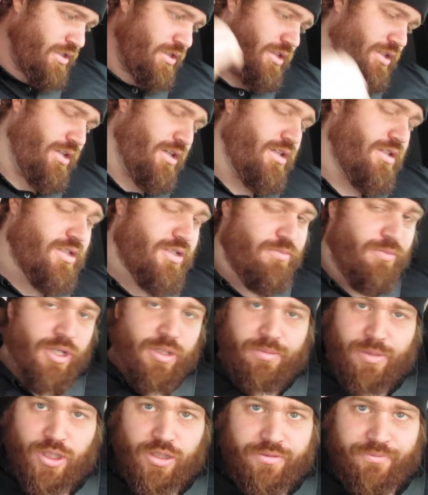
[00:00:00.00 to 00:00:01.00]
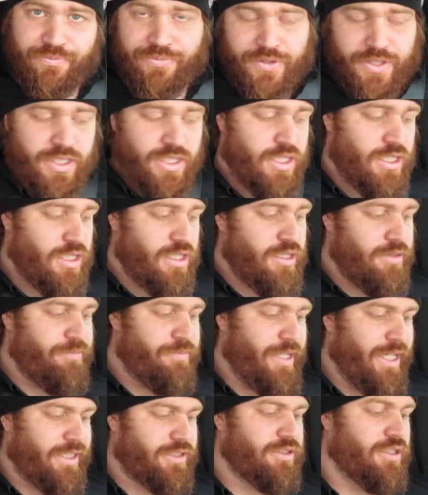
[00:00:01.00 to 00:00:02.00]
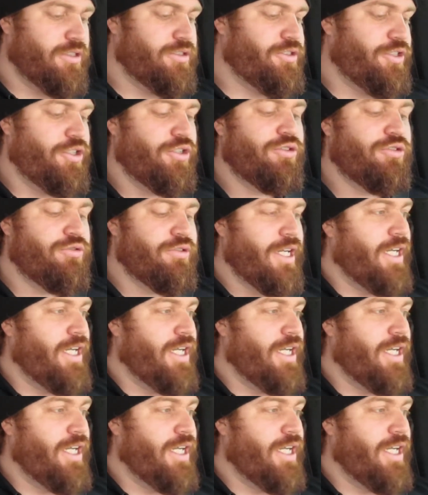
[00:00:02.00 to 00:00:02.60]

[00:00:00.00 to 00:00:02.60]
The Smittybilt XR2